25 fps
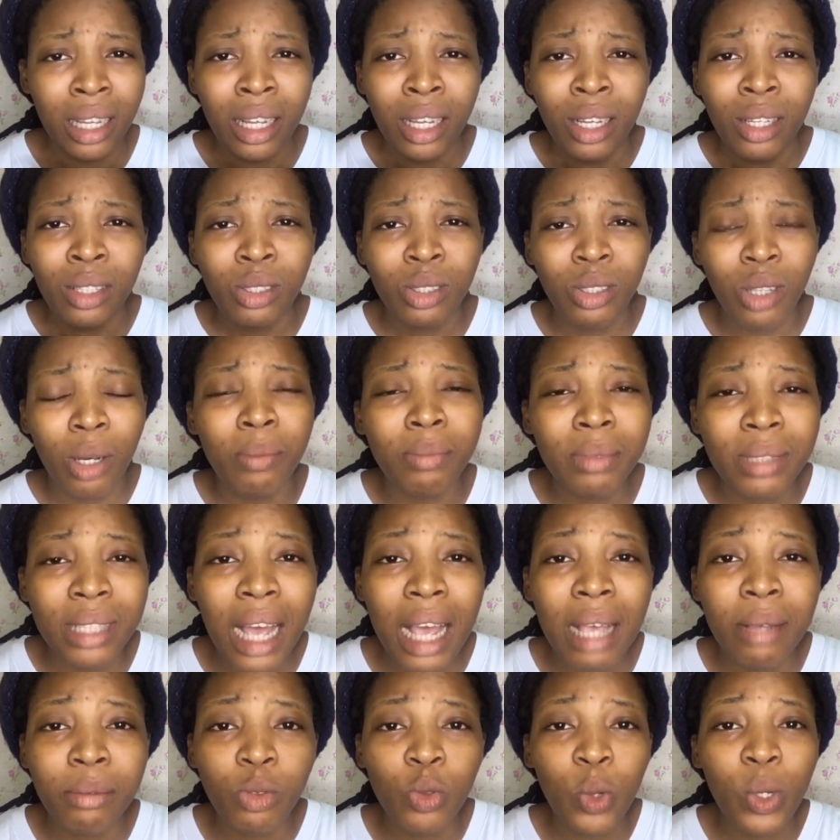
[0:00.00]

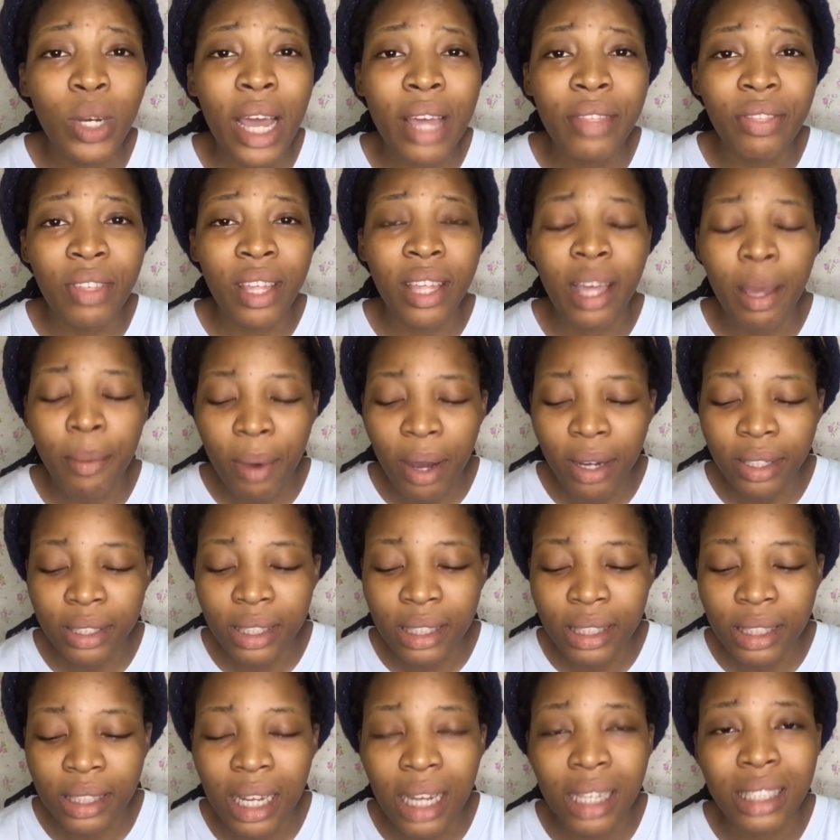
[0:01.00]
Sometimes when I think about
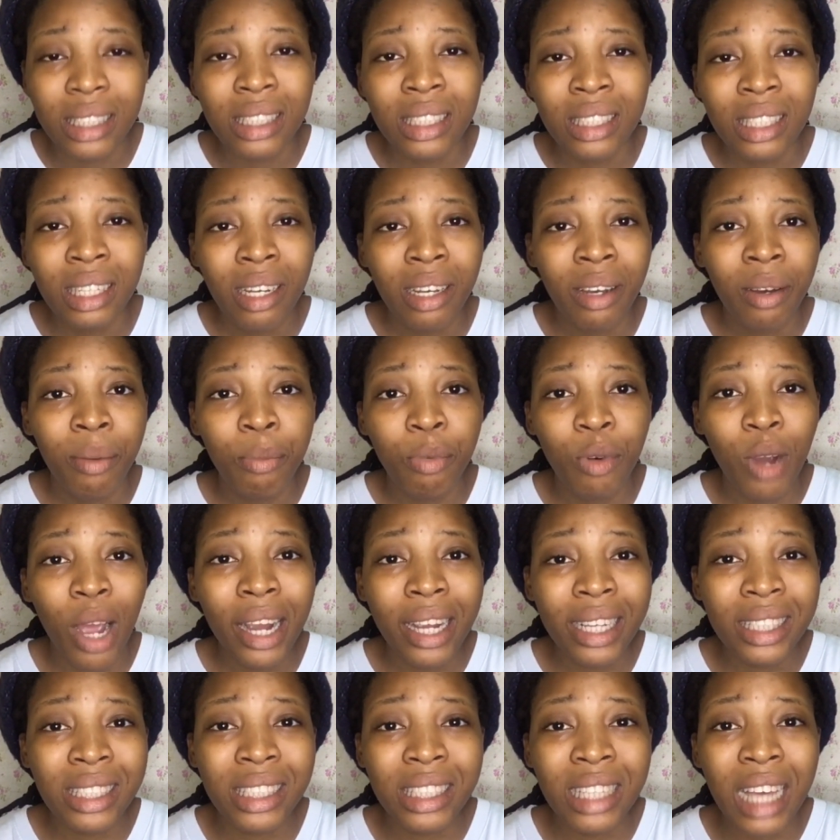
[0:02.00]
it, that
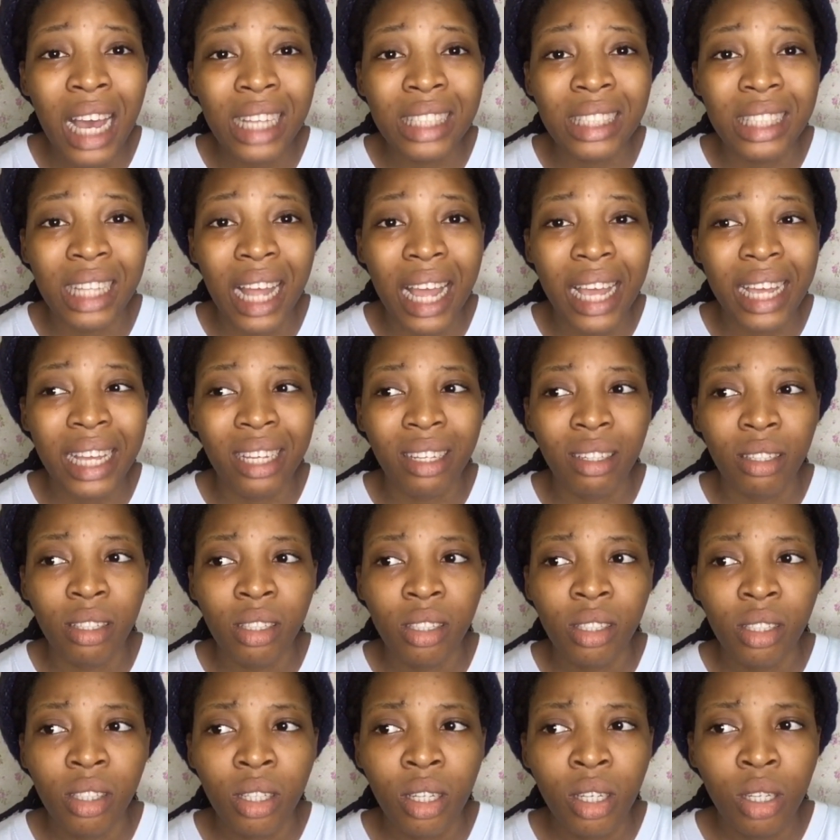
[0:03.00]
Buhari see has like
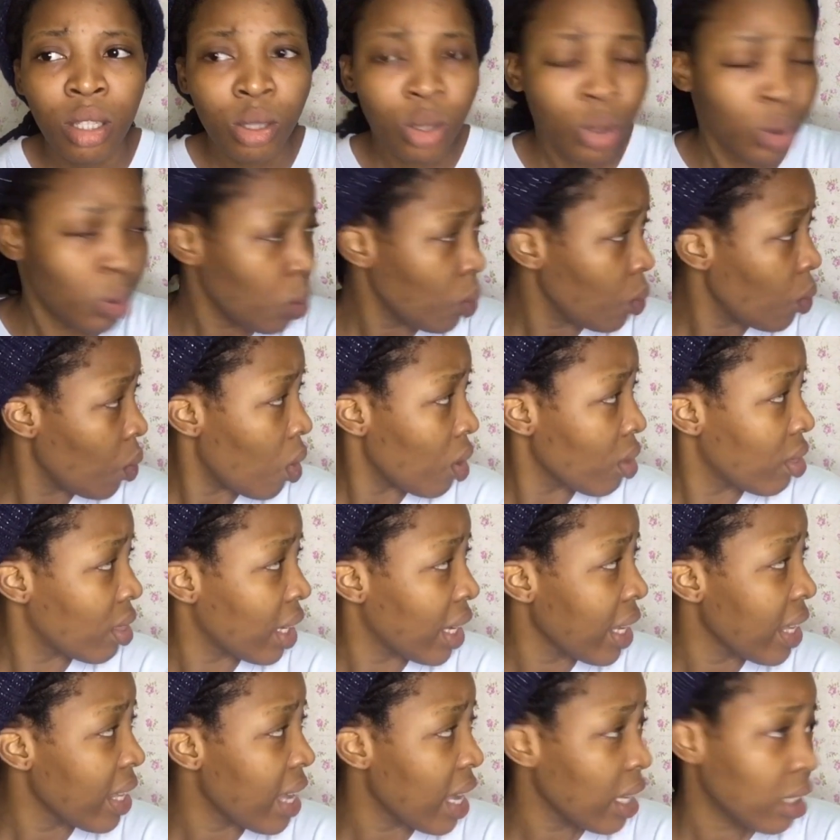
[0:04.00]
2 or 3
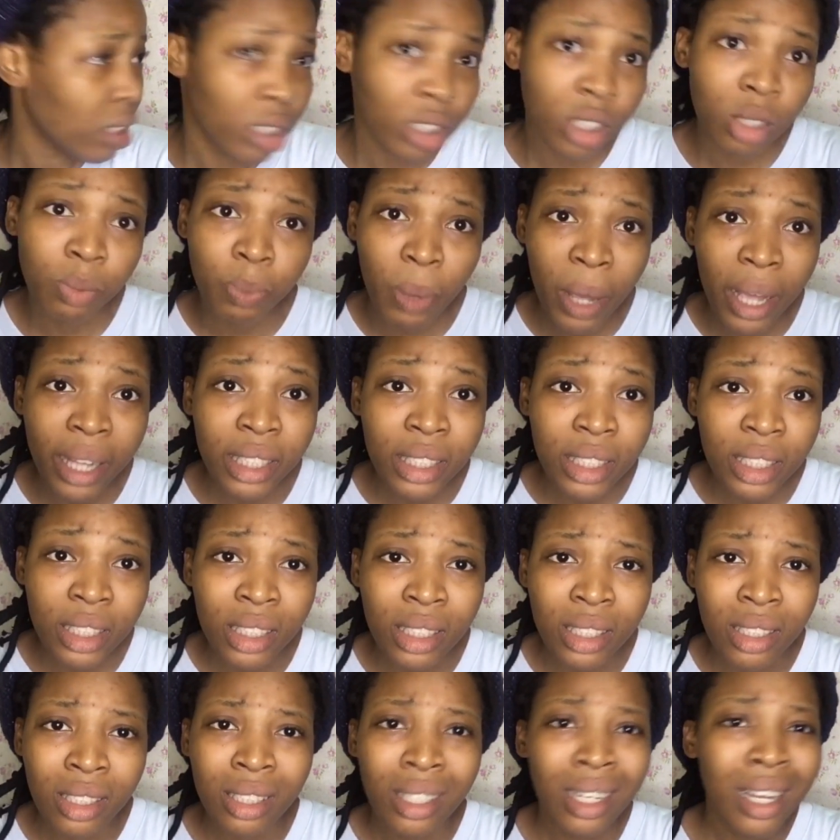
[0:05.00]
years to spend,
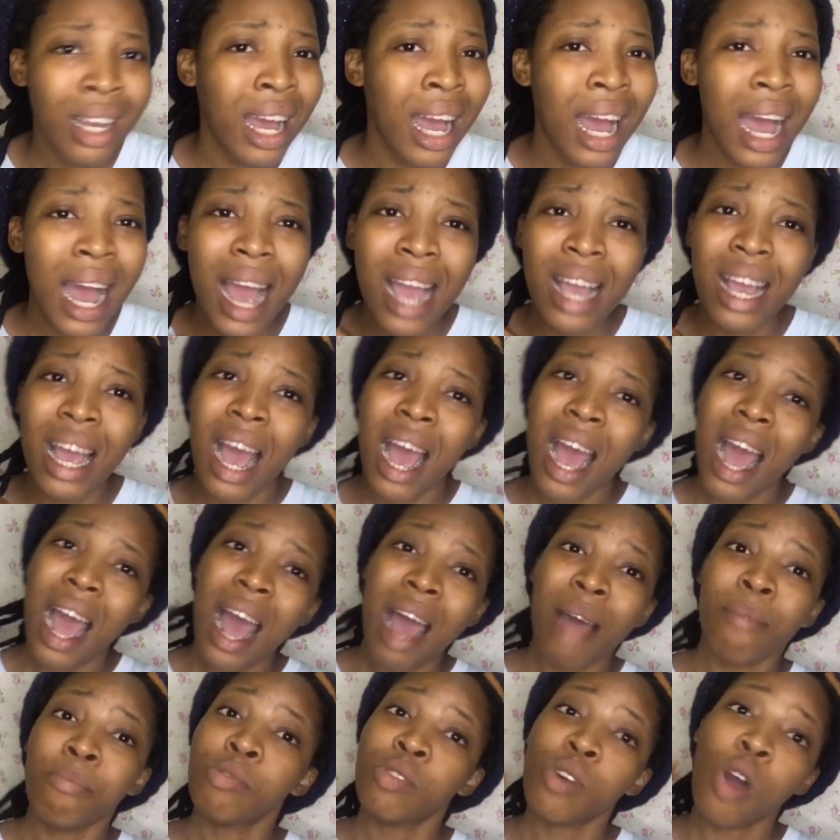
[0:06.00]
I
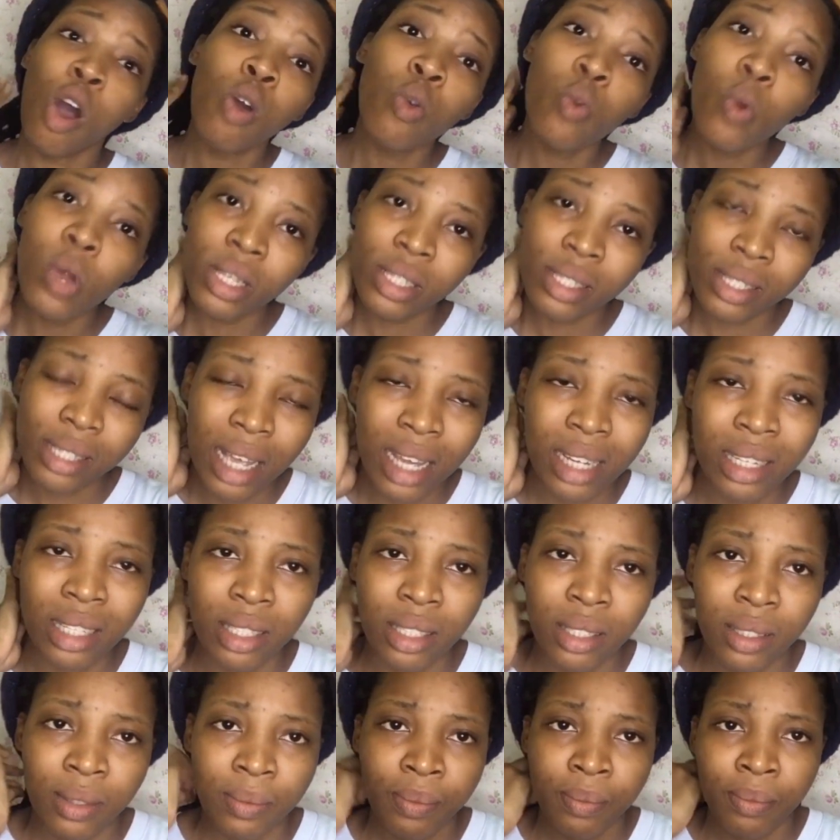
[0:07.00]
am always sad.
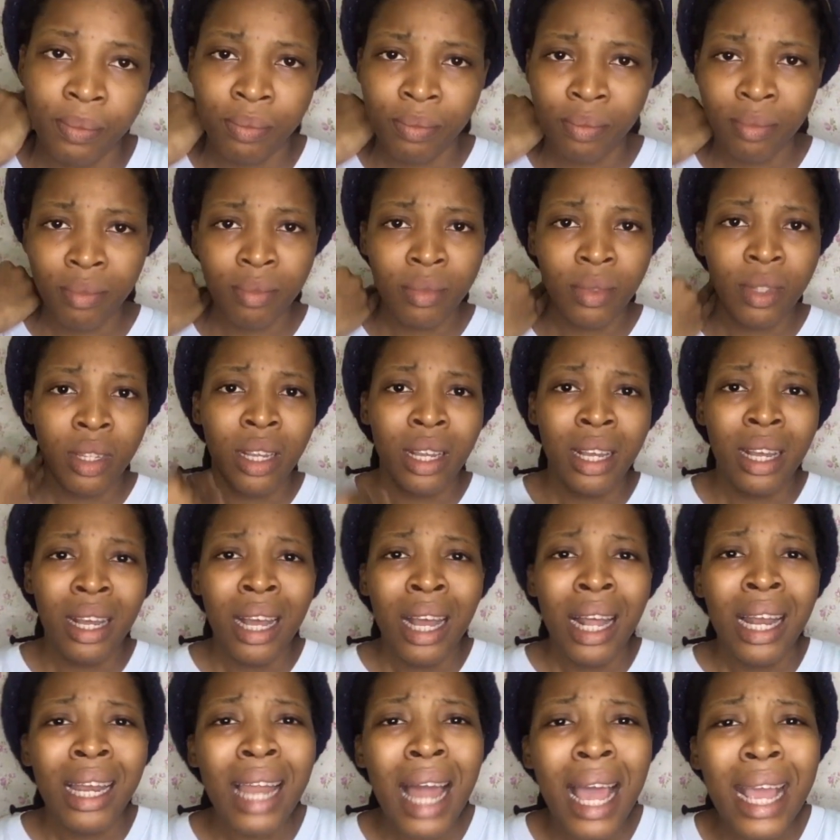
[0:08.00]

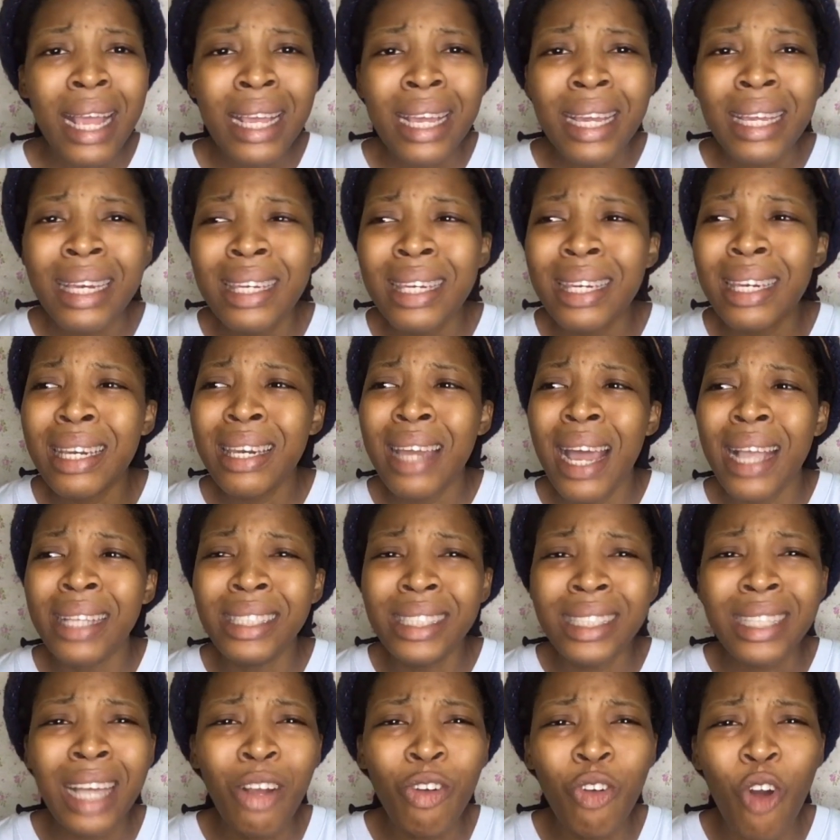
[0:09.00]
Like,
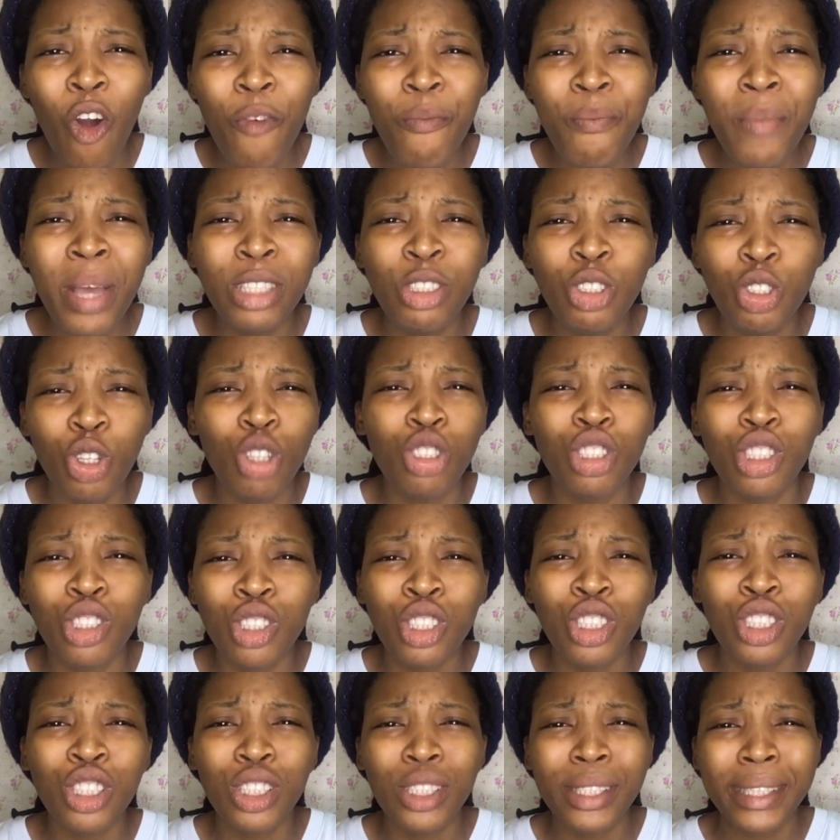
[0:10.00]
Nigerian government just,
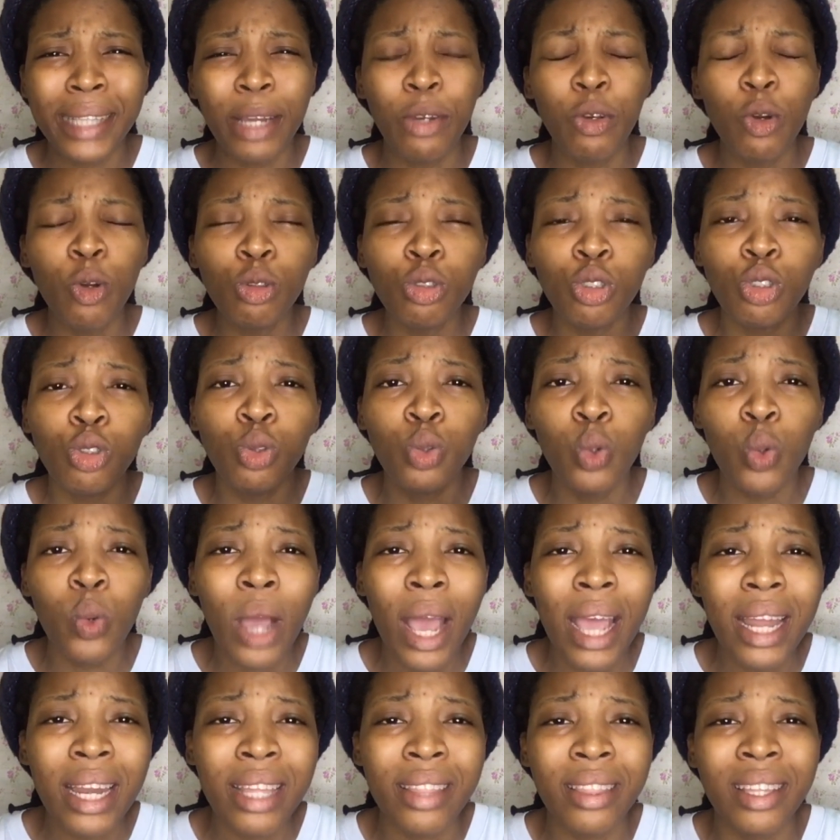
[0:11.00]
they don't do
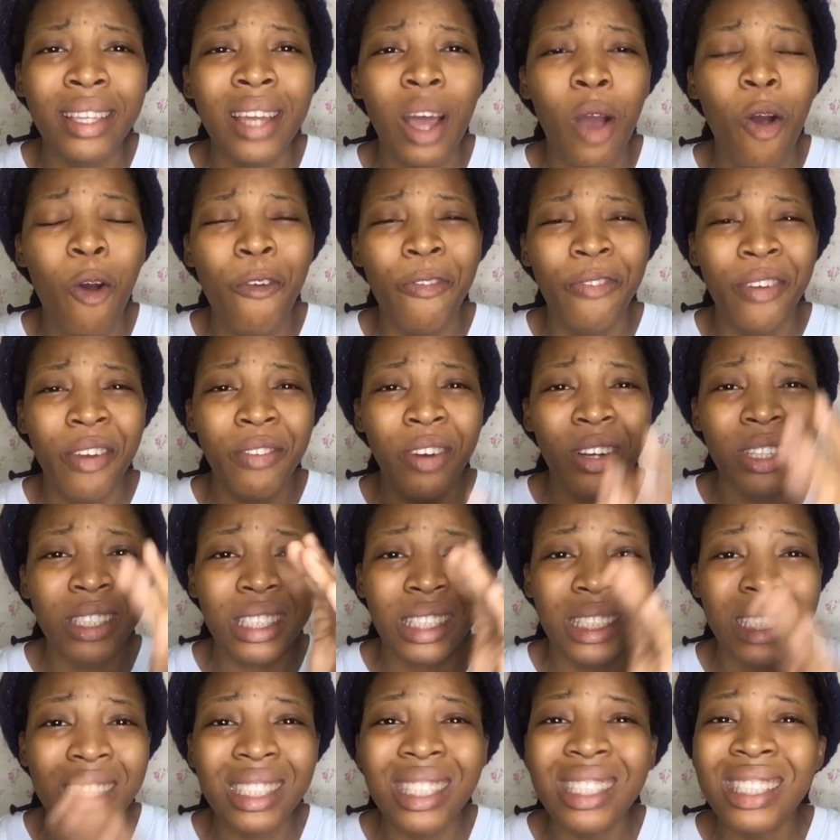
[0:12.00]
anything that will favor the
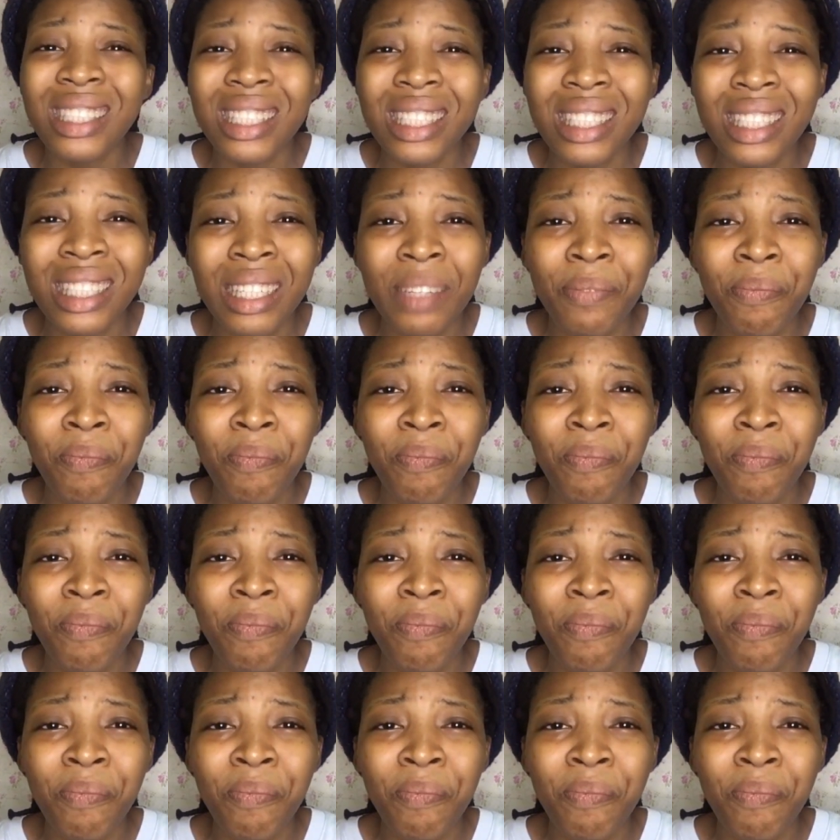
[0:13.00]
citizen.